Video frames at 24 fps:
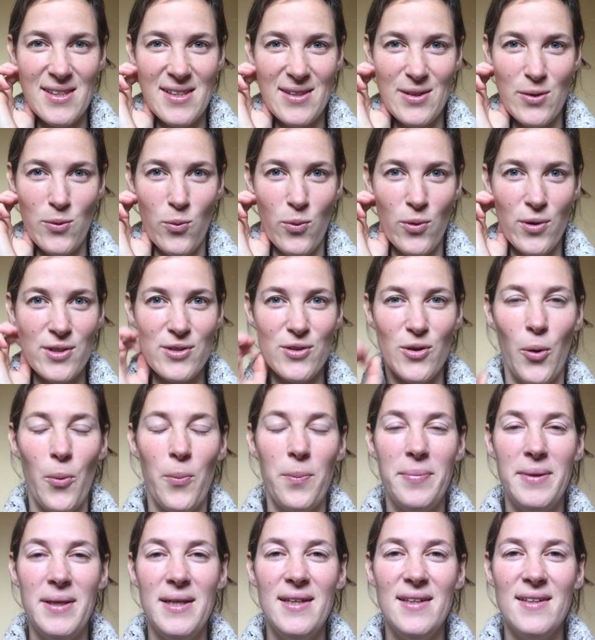the word
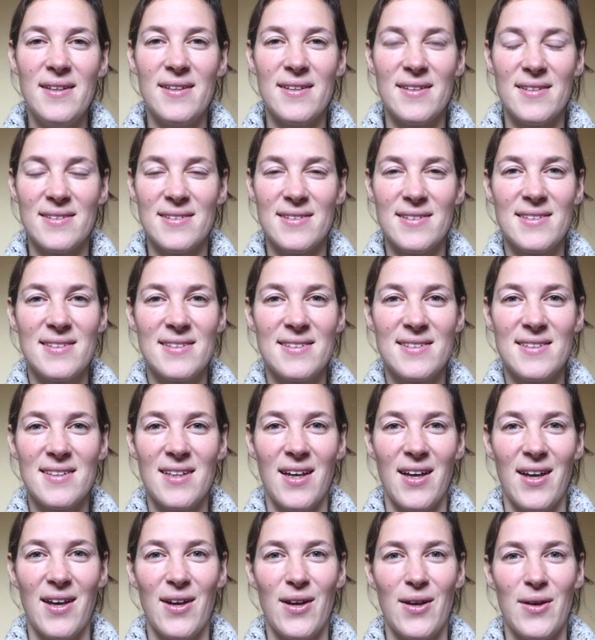obedience
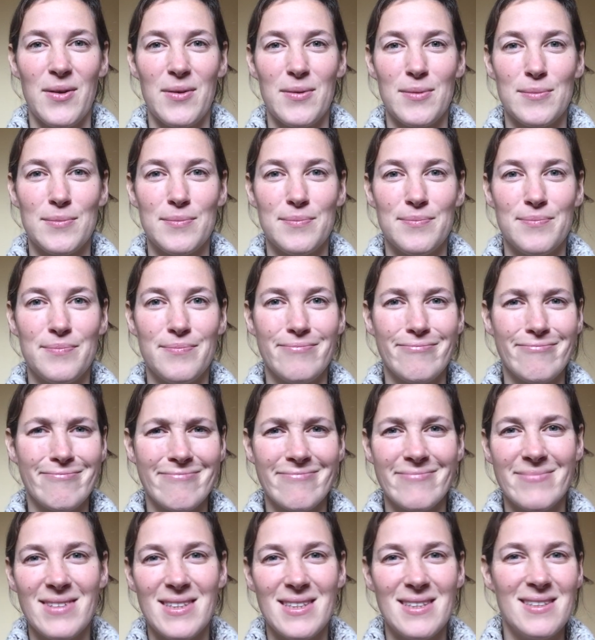
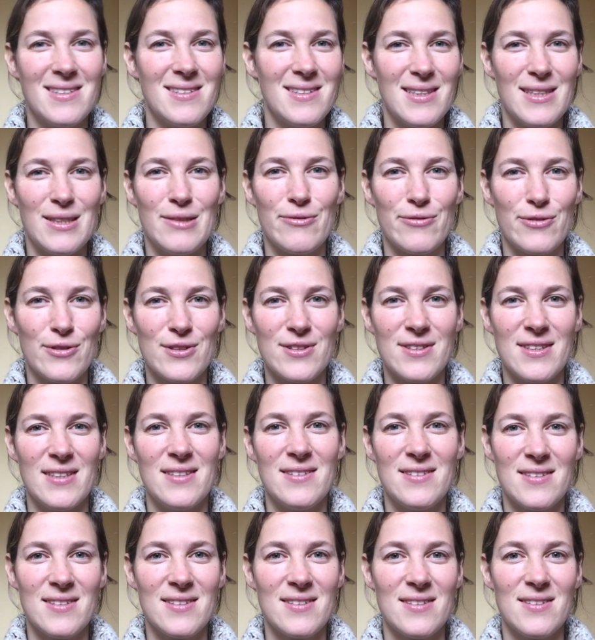in the first
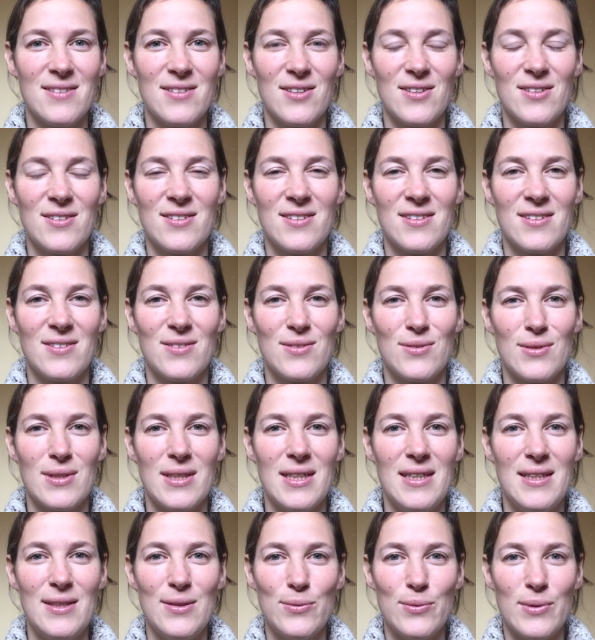instance doesn't
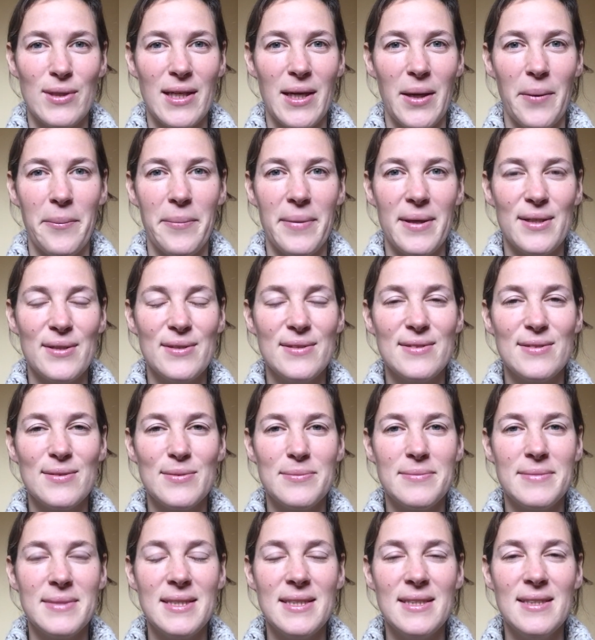really ring a bell to
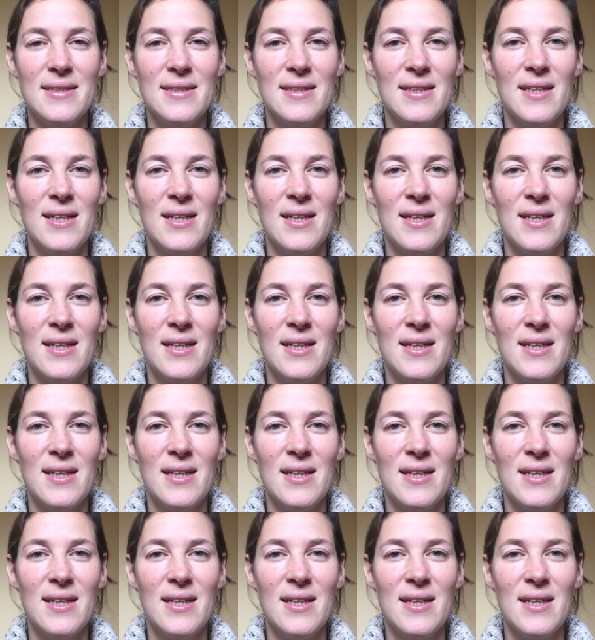me.